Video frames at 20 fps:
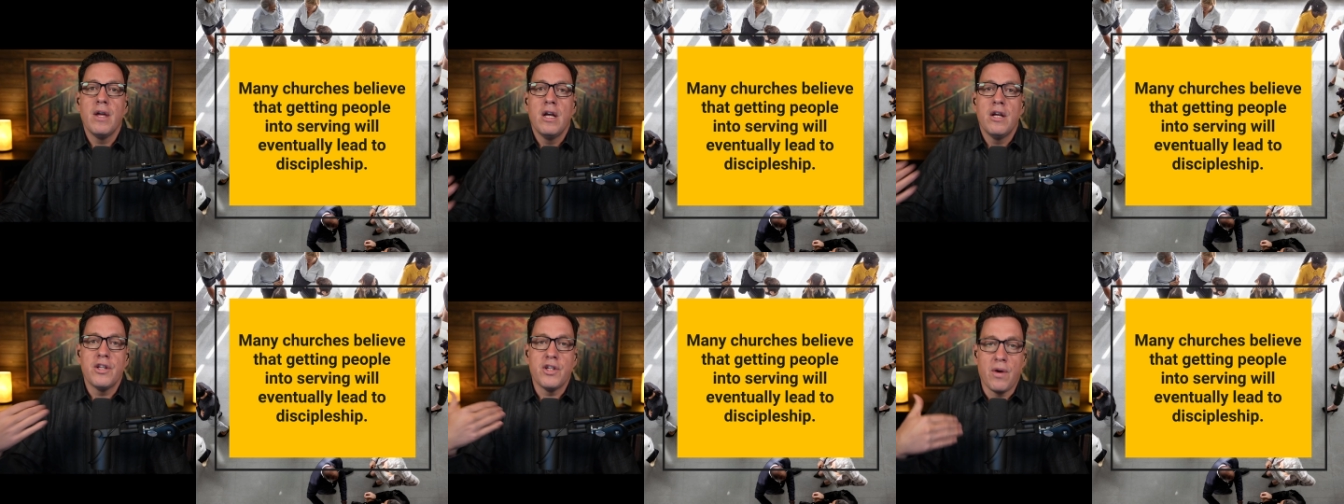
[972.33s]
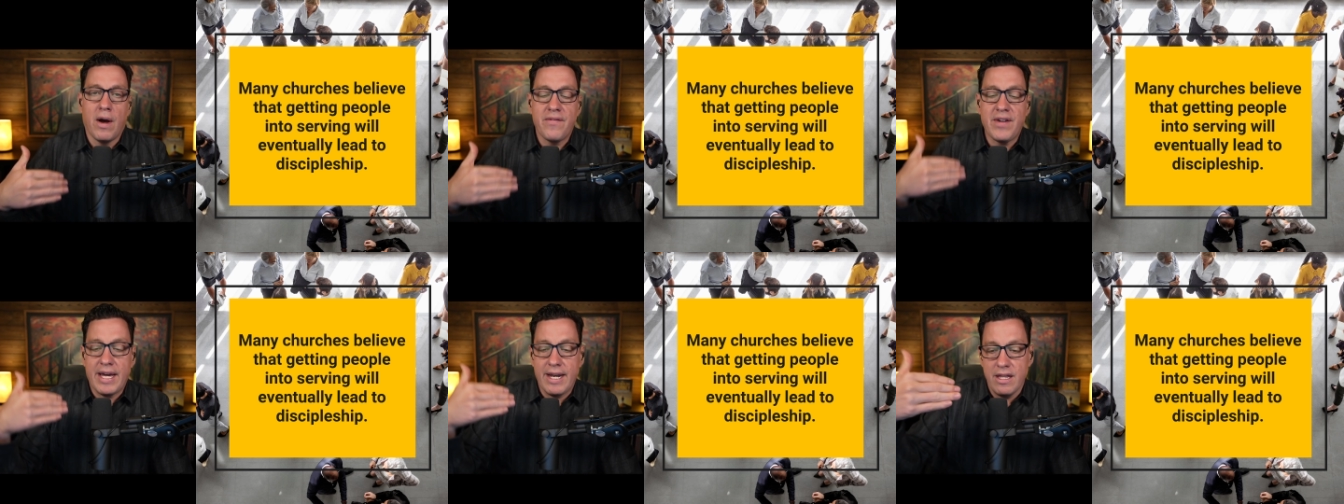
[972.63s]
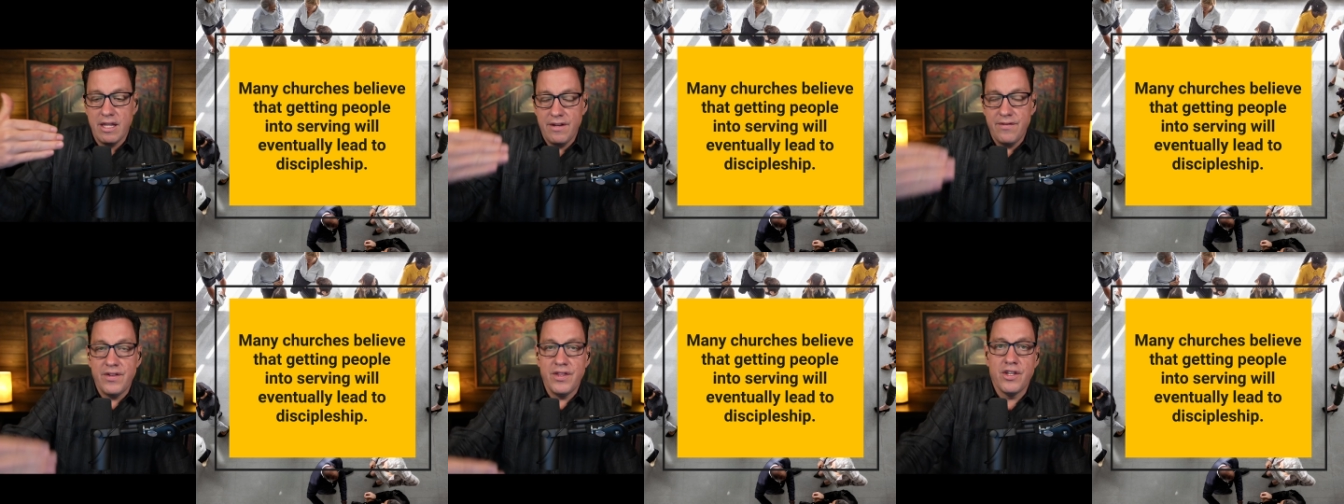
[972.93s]
So I've got to
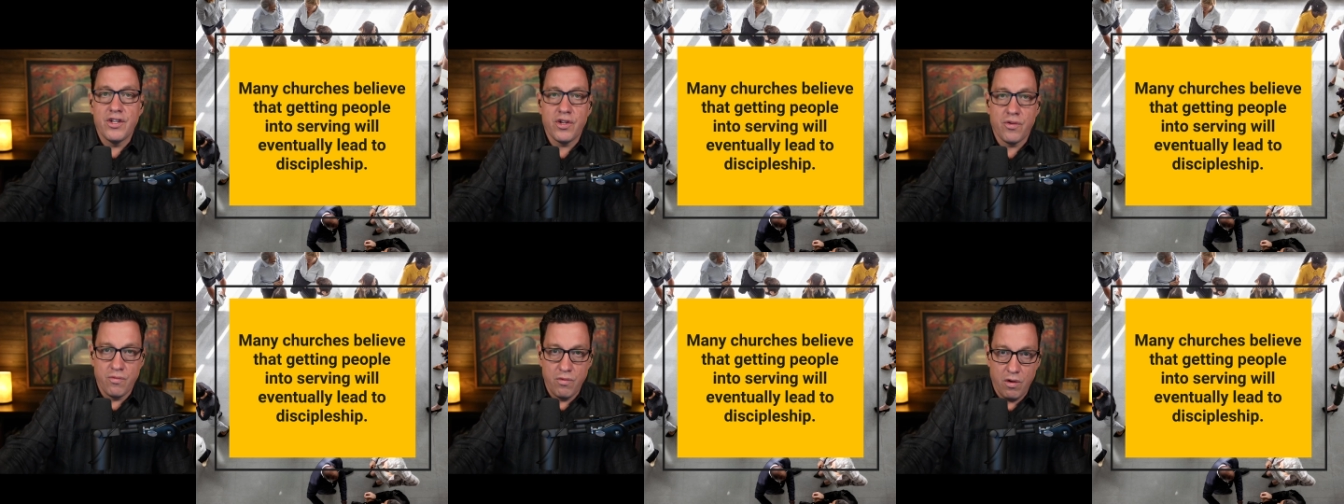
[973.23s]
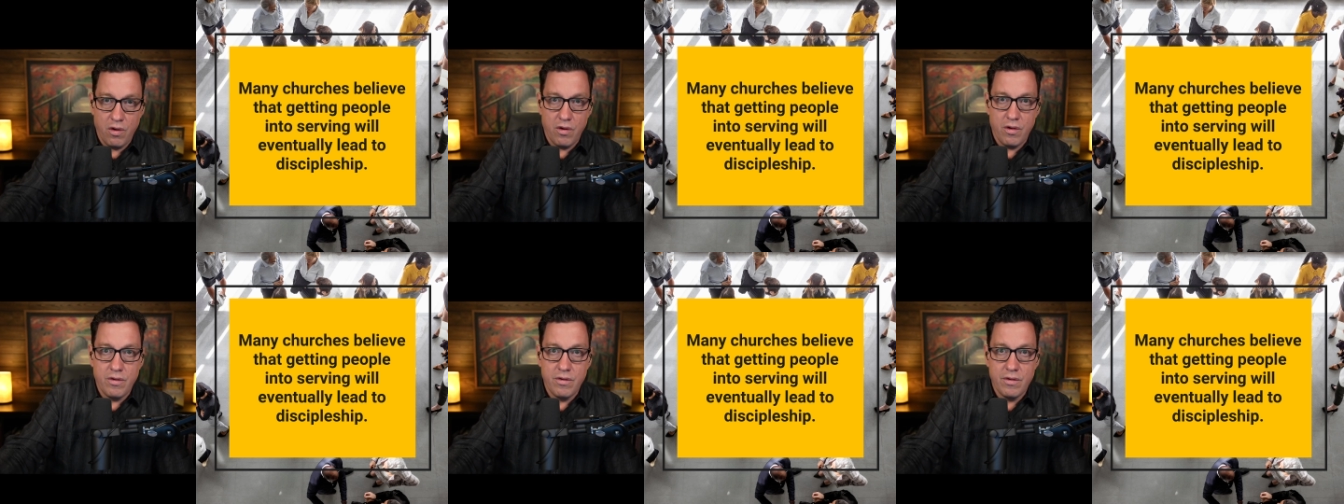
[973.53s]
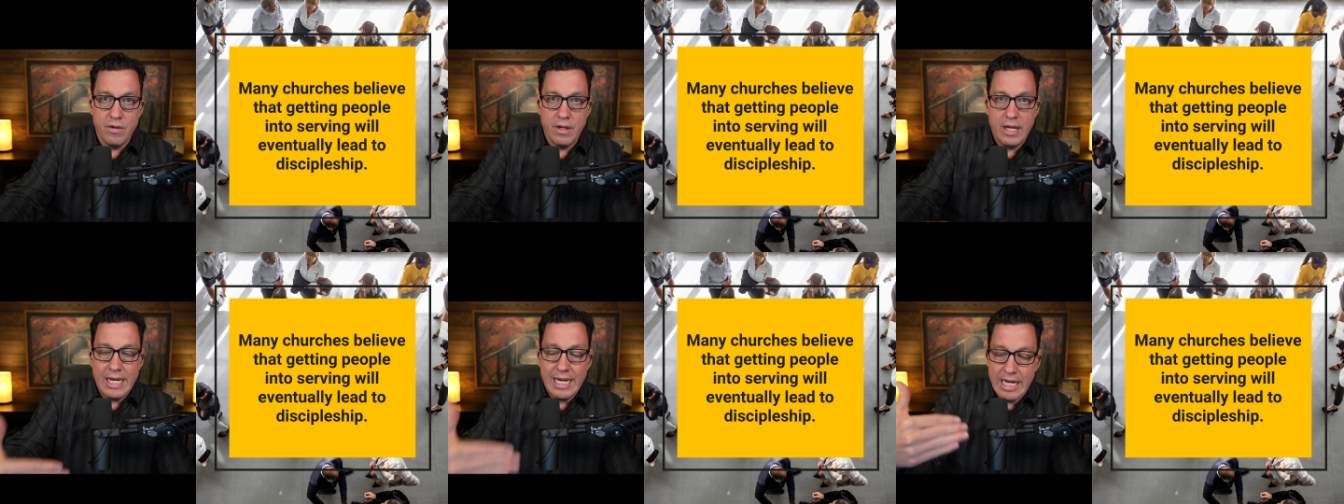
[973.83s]
live in this role,
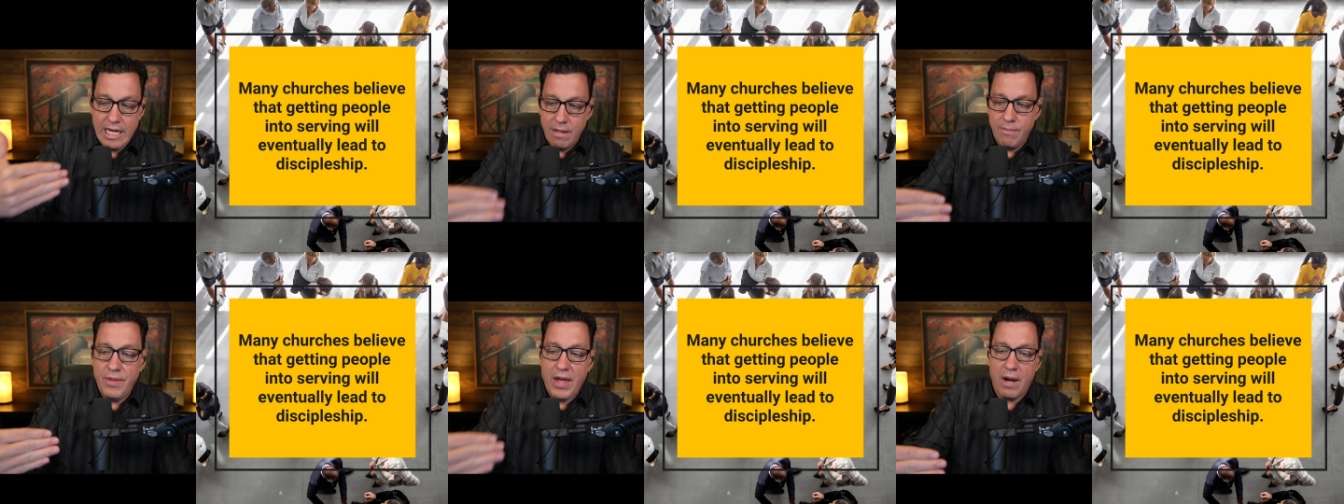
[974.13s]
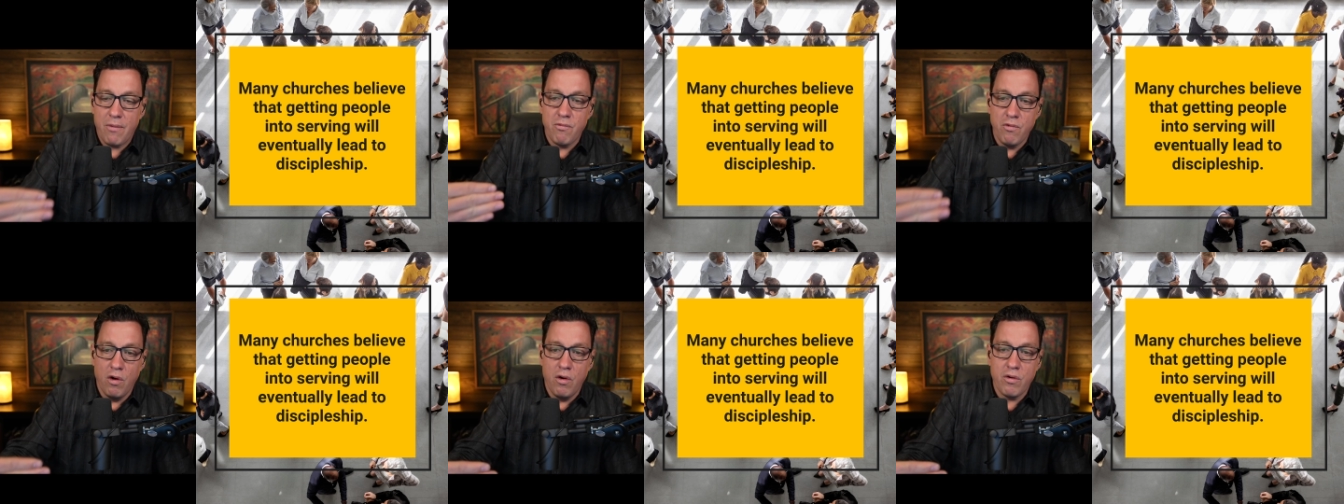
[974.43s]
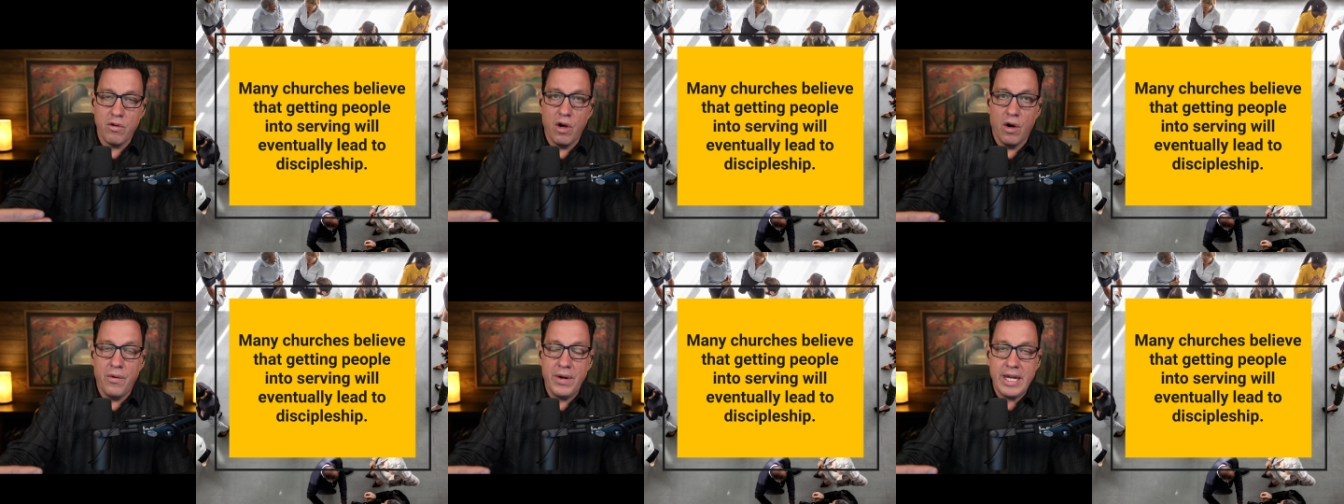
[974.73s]
keep that role
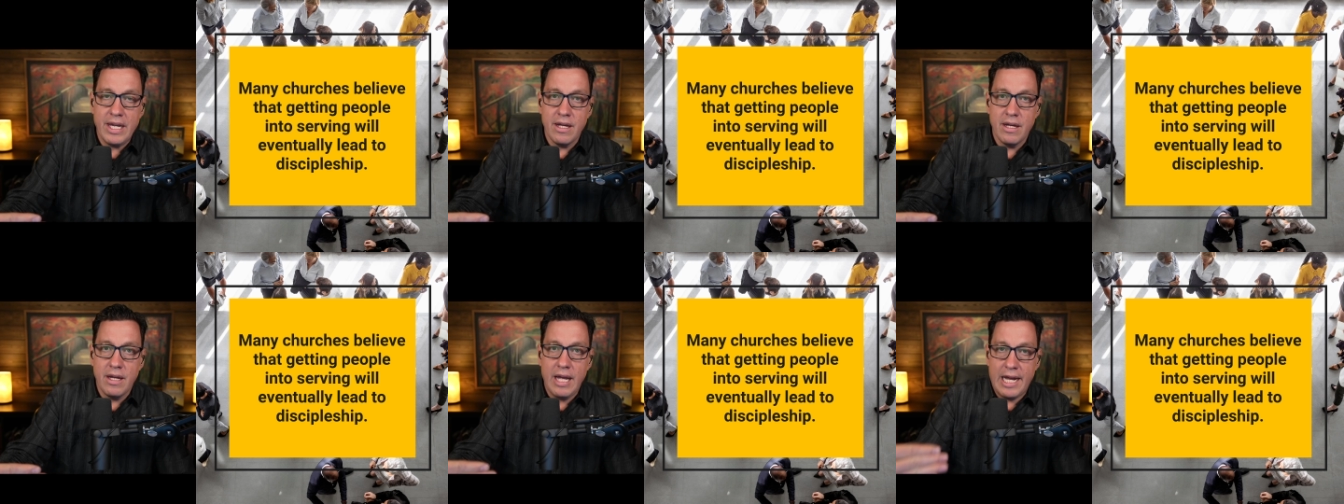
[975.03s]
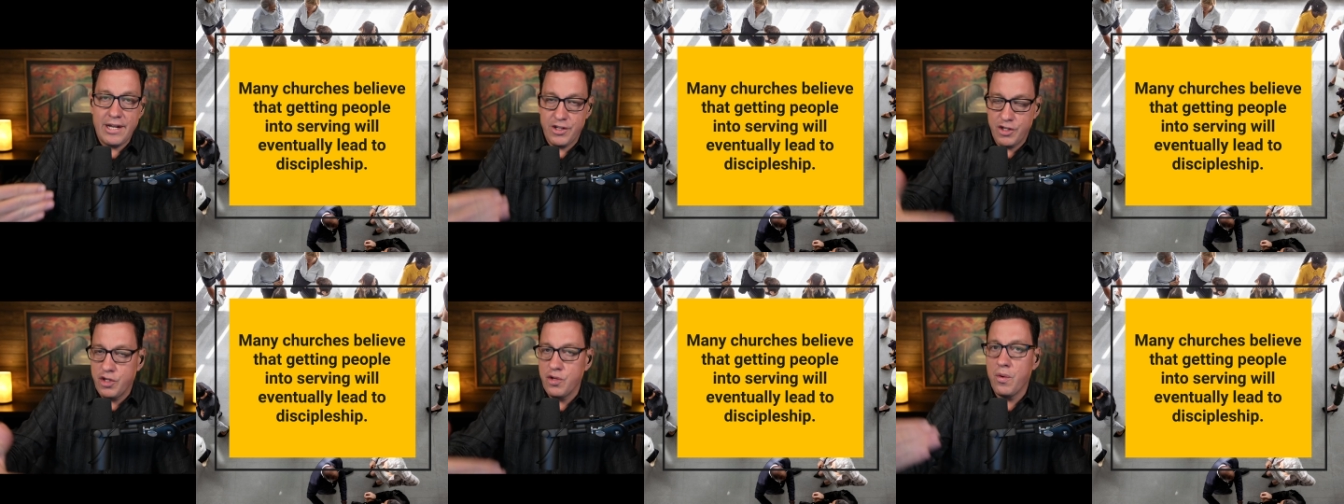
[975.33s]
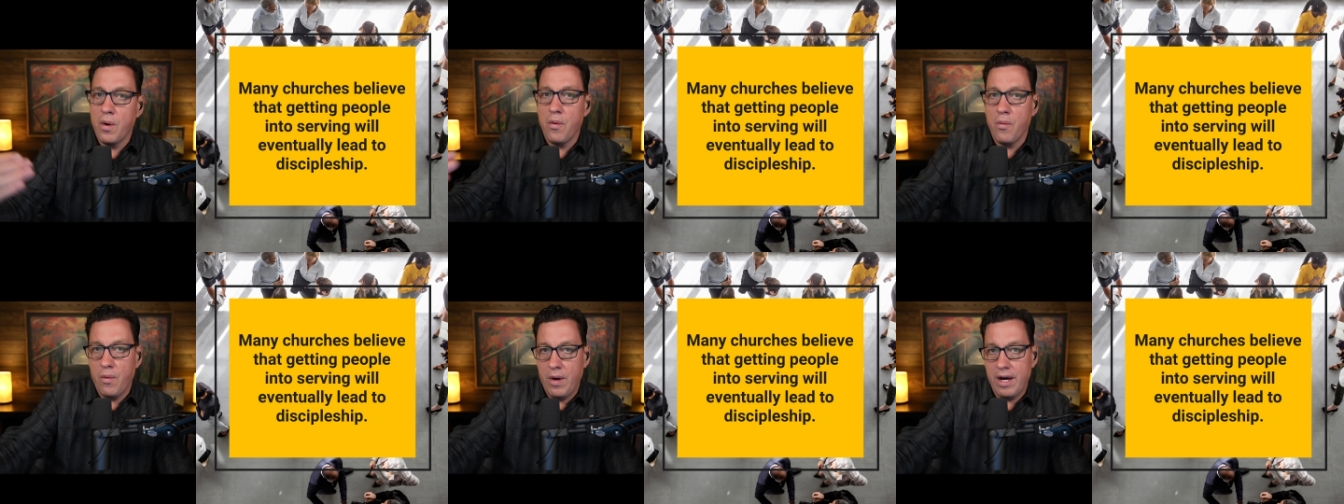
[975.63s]
going, and
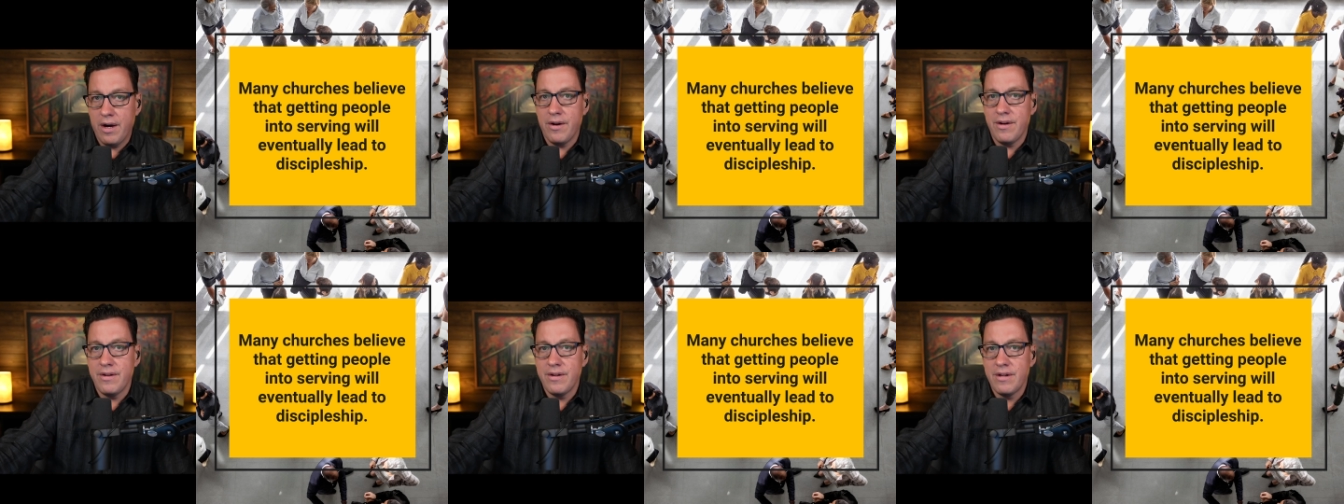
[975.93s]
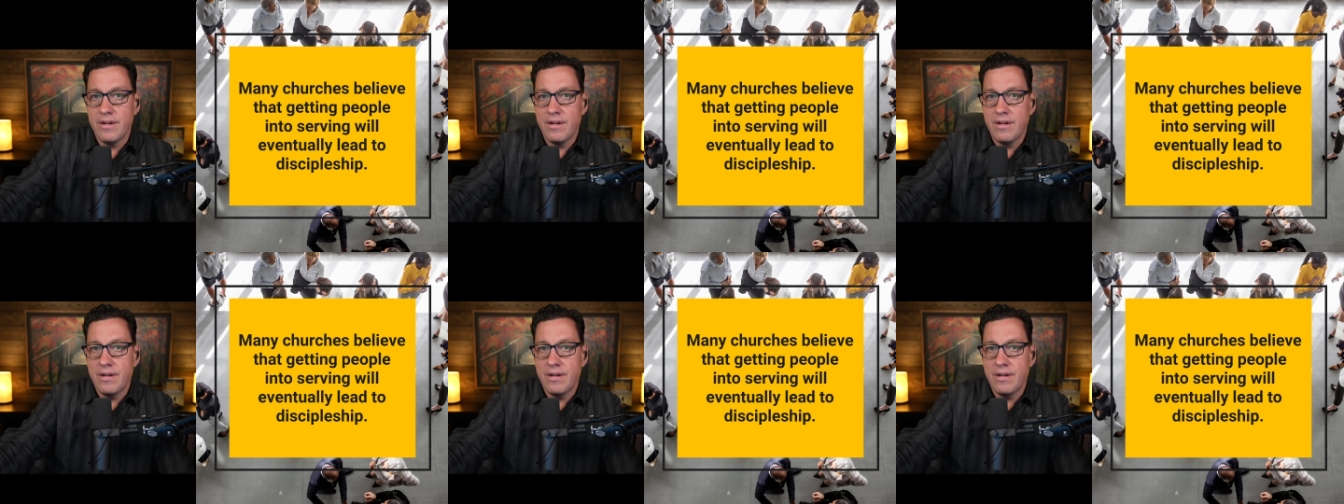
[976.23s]
do it well.